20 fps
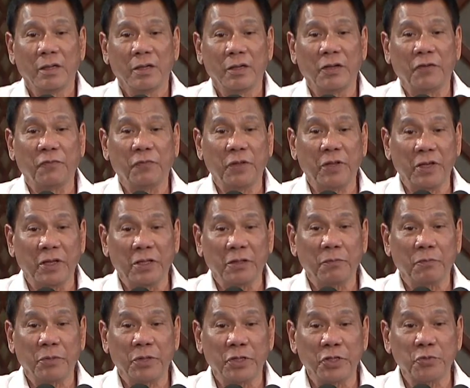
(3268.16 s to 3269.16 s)
If the
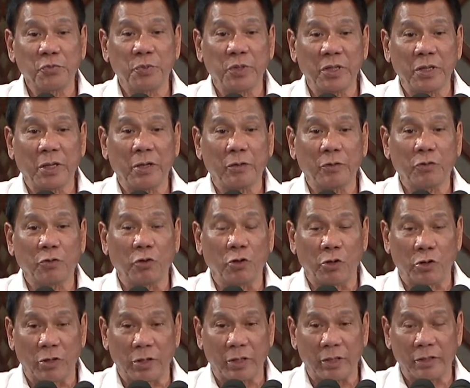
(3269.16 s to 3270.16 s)
end brings me out all
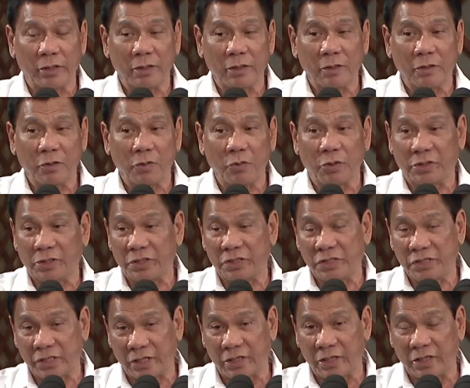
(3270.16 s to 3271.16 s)
right, what is
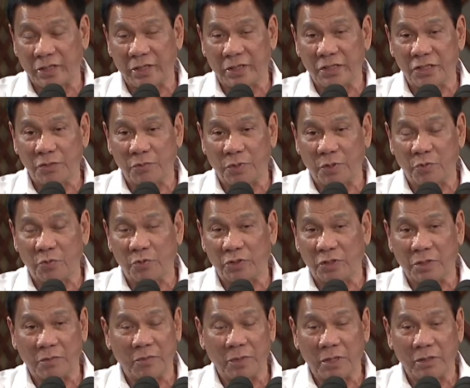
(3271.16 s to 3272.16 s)
said against me won't
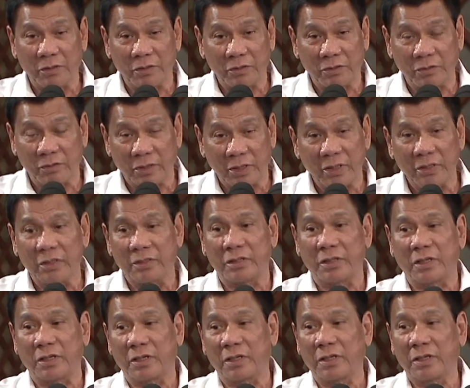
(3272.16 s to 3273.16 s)
amount to
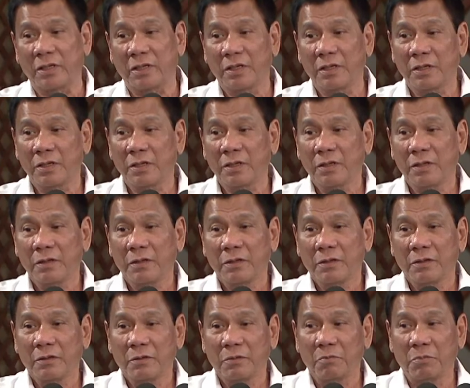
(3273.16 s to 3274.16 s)
anything.
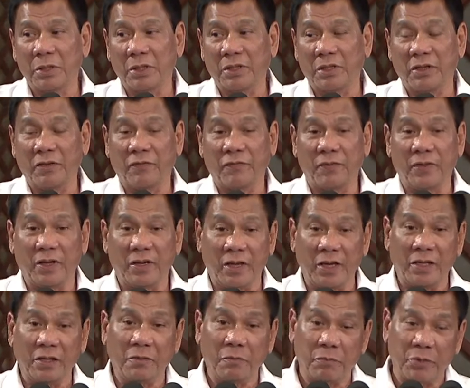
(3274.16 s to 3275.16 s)
But if the
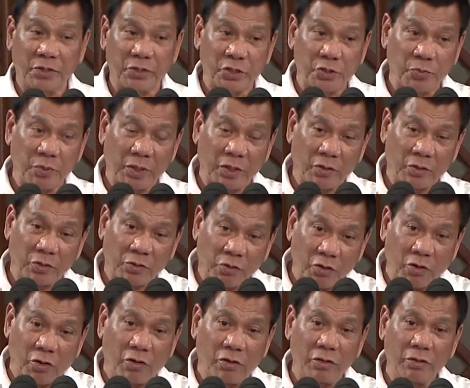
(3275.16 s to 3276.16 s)
end brings me out
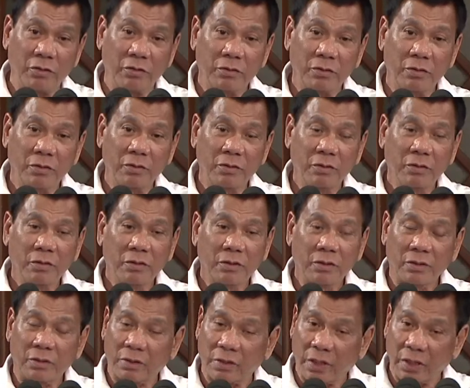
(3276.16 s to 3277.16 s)
wrong,
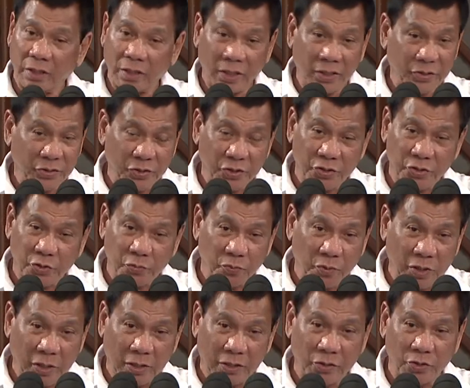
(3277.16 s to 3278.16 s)
then angels of
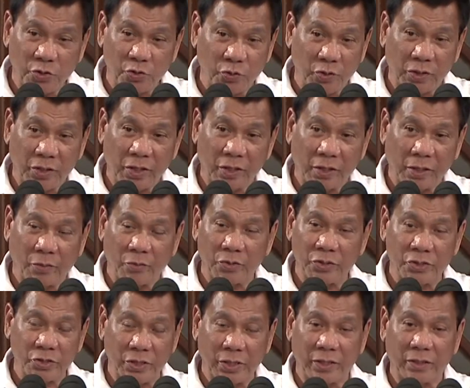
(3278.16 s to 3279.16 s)
God swearing I
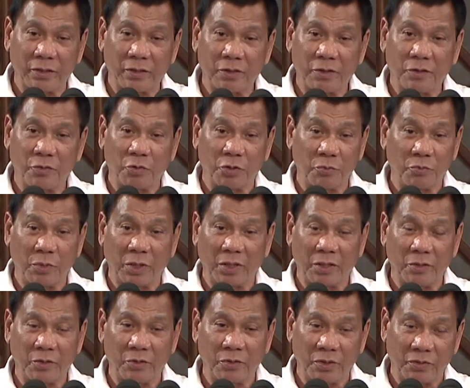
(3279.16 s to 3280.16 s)
was right would
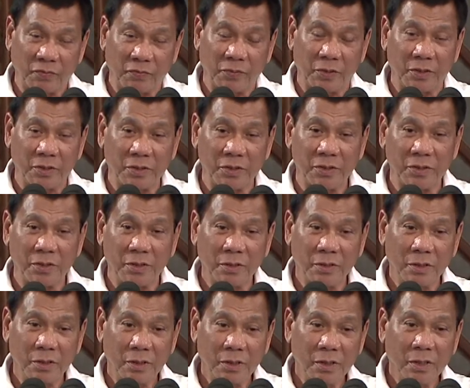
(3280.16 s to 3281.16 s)
make no difference.
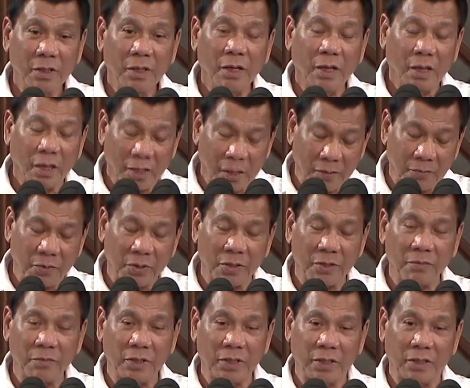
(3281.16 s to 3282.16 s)

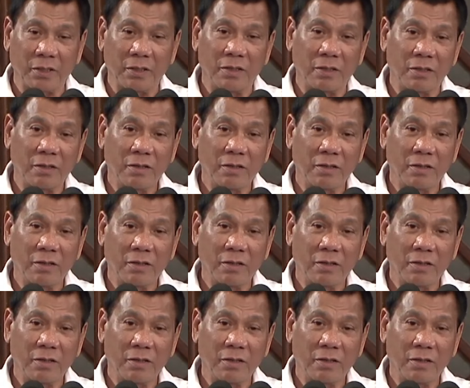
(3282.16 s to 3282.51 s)
Abraham Lincoln.